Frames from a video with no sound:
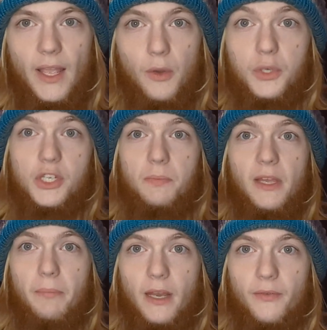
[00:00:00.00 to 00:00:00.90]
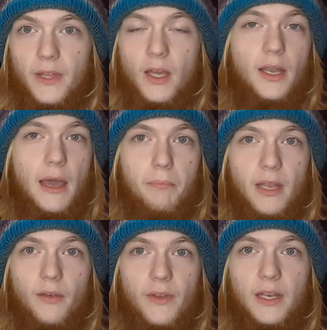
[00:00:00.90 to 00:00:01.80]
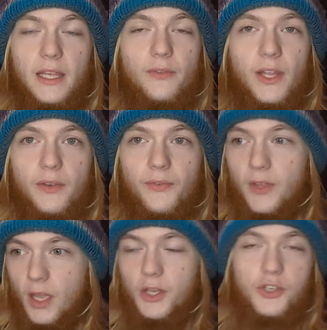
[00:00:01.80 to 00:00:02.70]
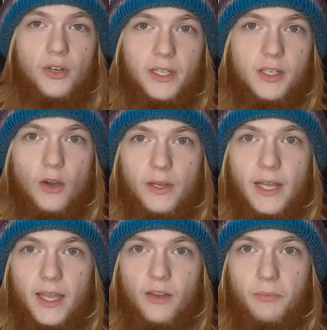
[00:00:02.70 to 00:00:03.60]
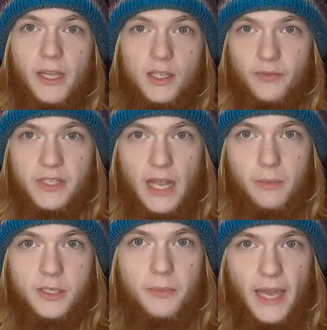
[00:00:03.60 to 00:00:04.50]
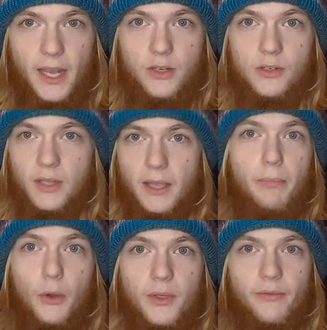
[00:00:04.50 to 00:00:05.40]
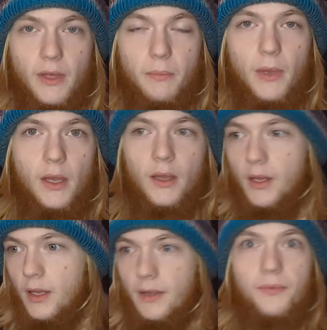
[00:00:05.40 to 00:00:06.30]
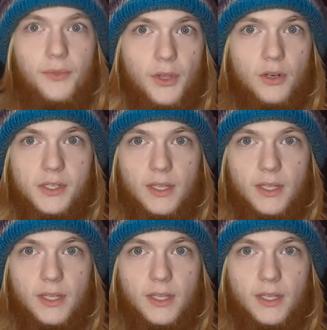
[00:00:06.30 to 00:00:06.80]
It would just be a benefit, a net benefit. Even if the country is going negative because of establishment actors like both of them, there's